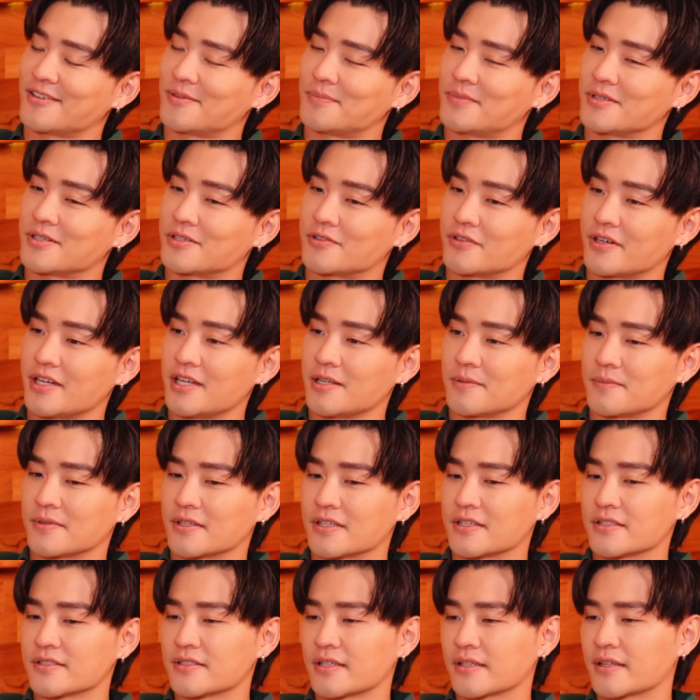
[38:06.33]
would be great
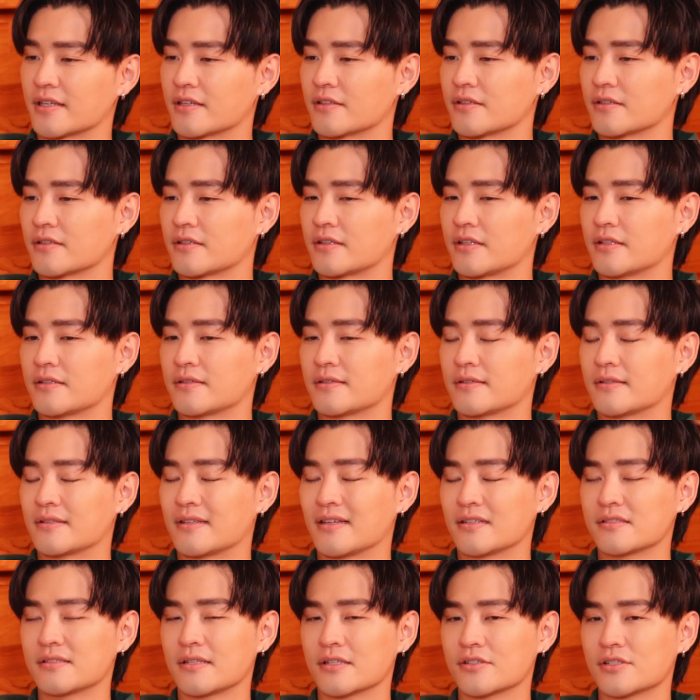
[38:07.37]
because like
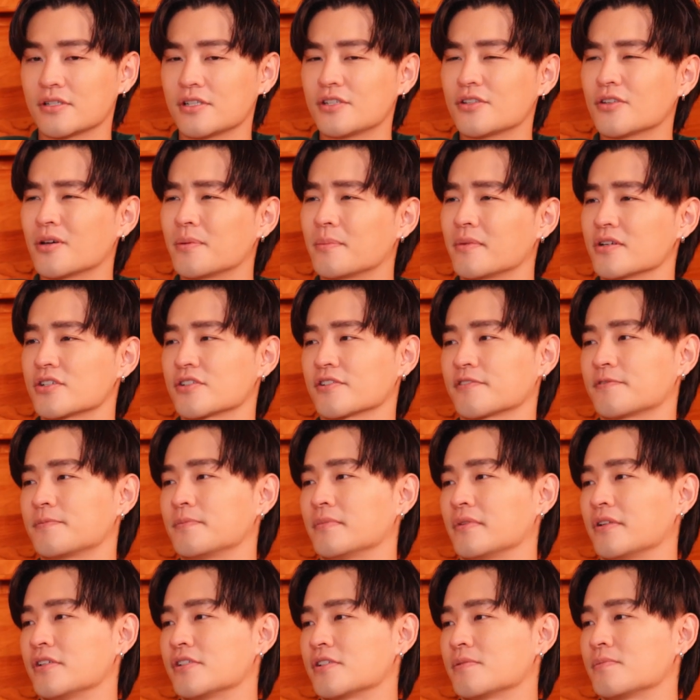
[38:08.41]
there's actually not much of
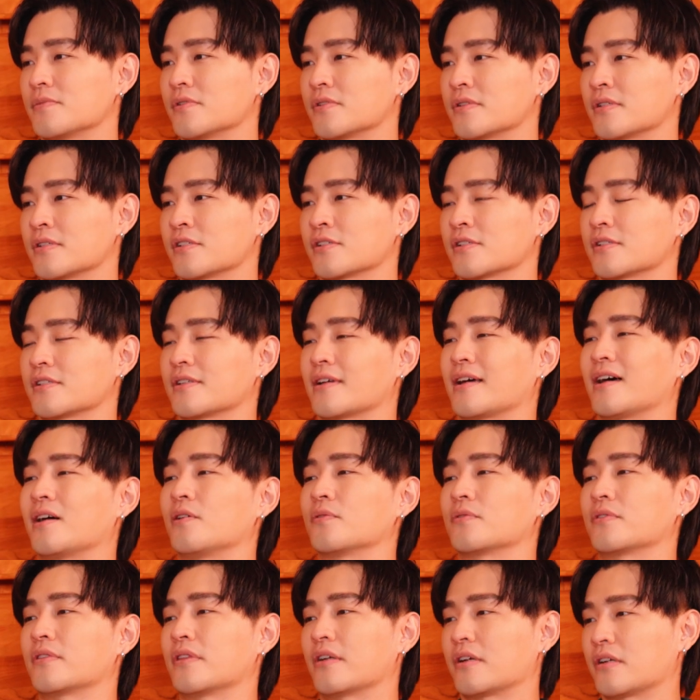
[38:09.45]
Malaysian musician
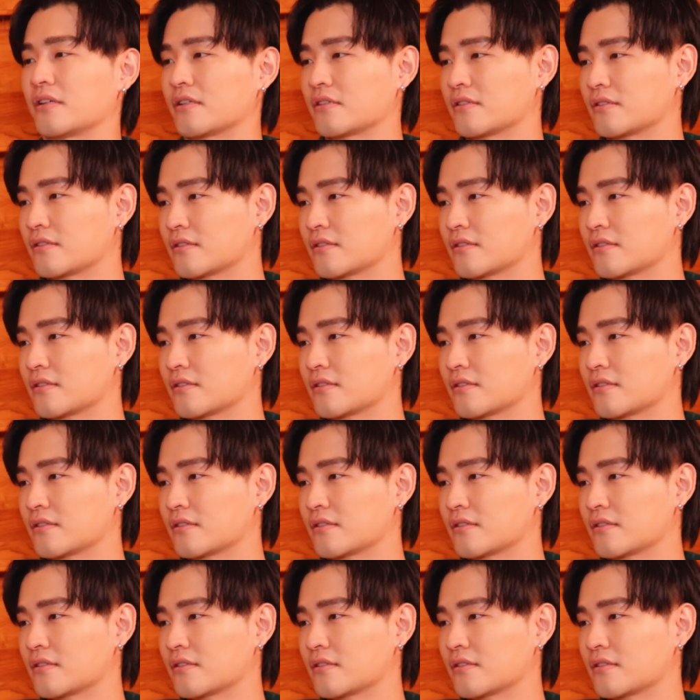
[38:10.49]
out there.